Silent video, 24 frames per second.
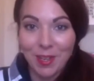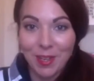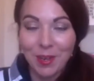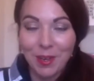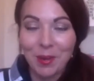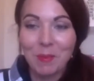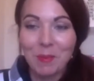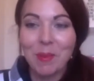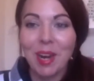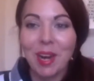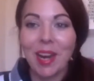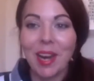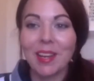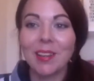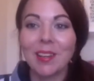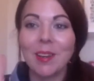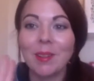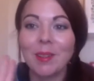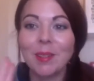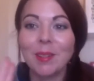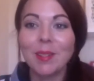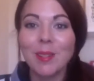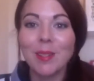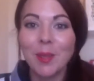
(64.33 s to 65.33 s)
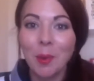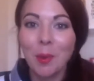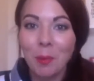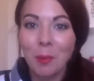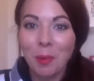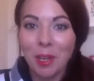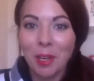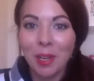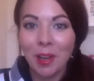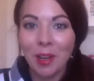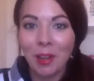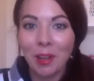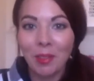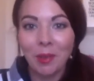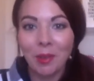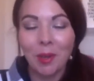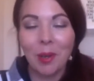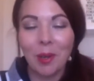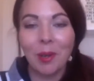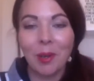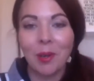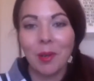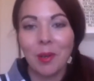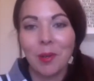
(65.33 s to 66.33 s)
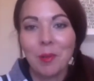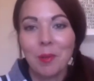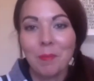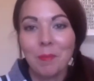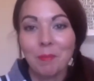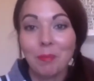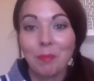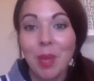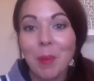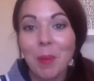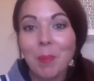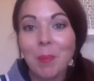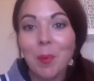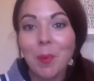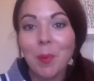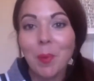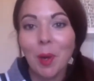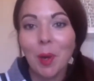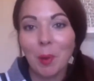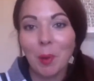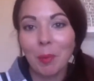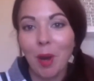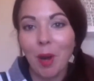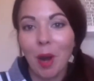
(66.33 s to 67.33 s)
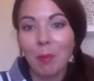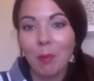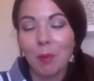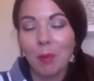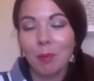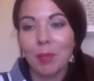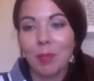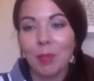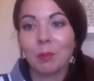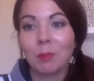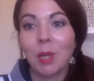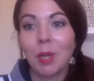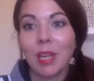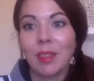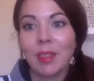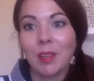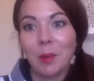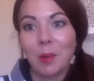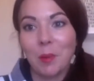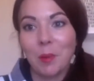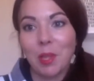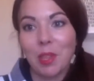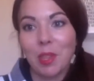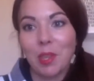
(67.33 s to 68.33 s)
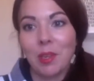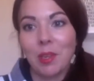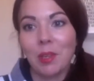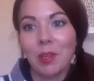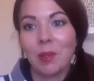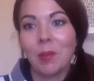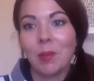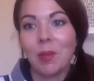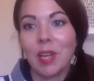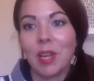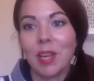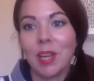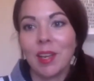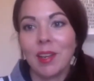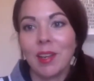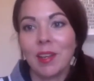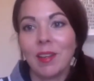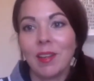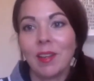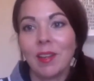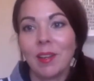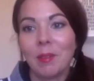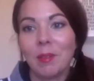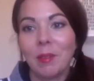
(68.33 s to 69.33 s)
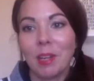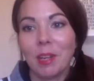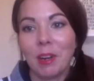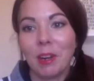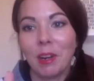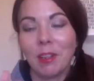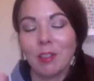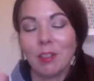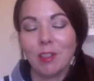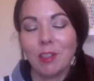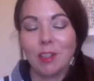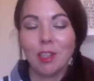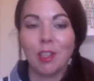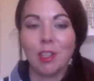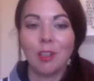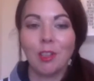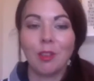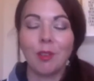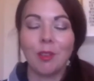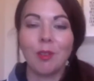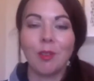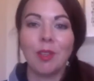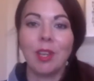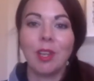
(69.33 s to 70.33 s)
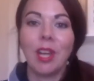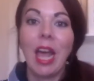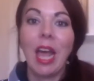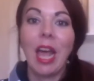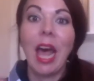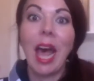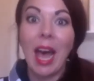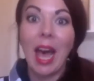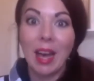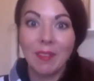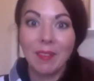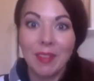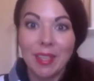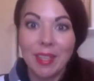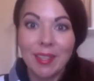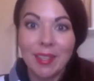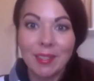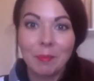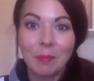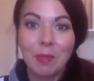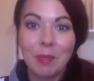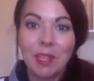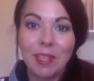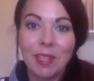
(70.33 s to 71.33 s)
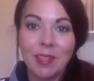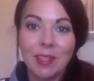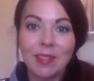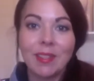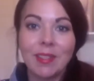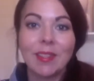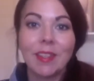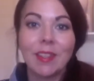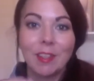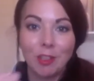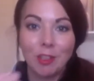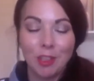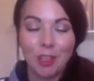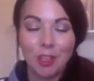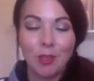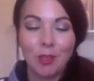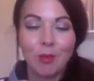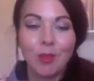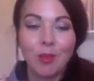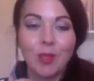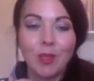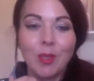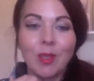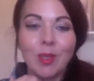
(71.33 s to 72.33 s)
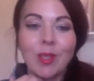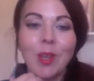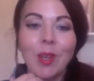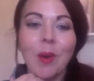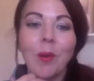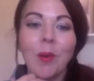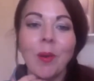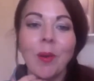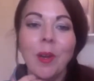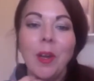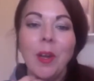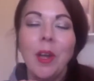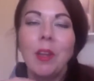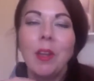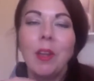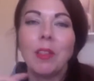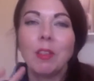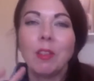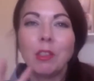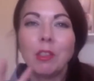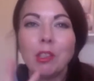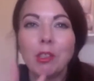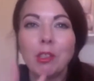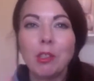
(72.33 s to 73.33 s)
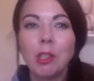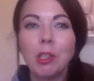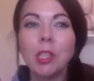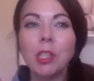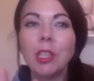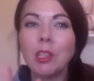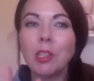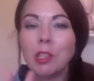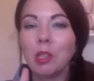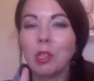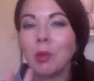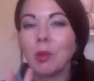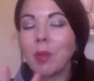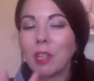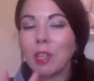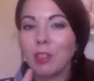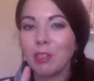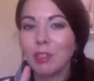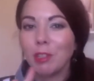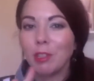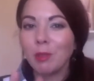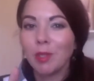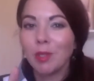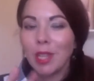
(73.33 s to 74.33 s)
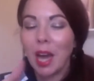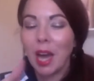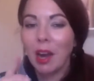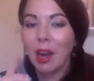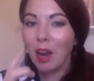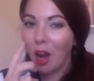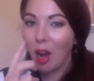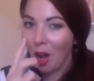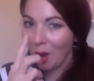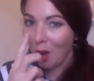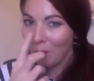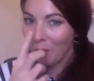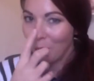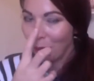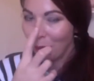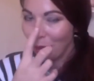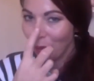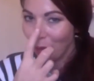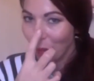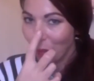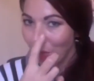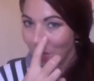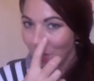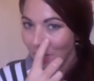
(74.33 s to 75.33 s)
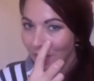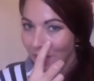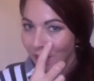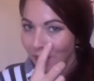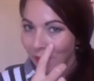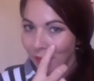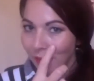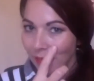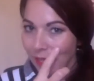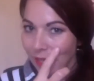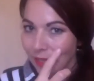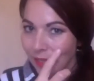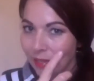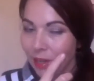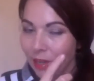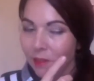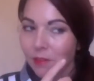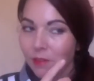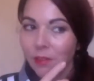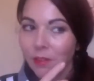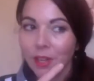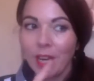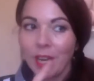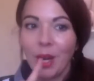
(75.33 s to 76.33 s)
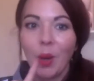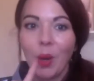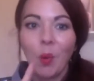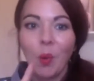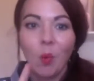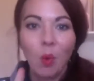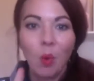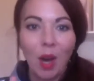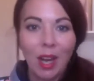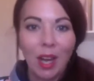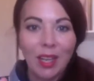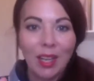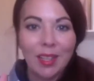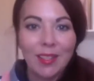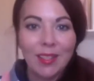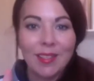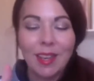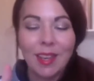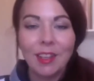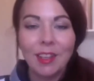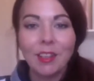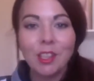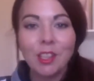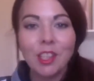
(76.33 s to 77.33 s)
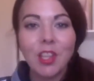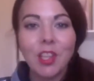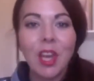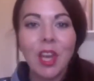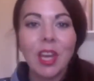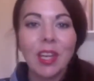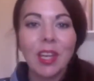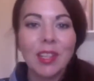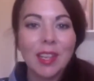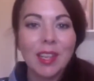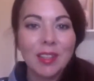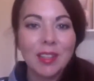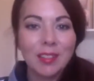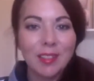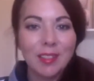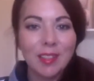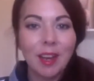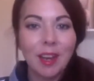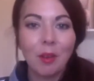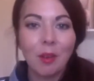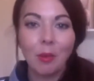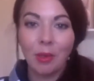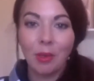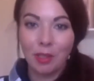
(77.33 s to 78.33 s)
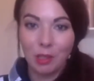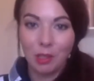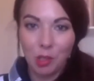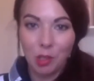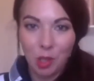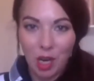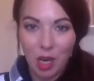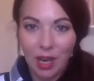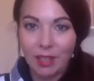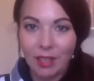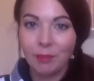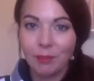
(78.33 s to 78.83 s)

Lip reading: but I know so many other people are probably right there with you in regards to having some of these issues. So there's usually two issues that come with wearing a face covering. One is that your skin tends to get really dry,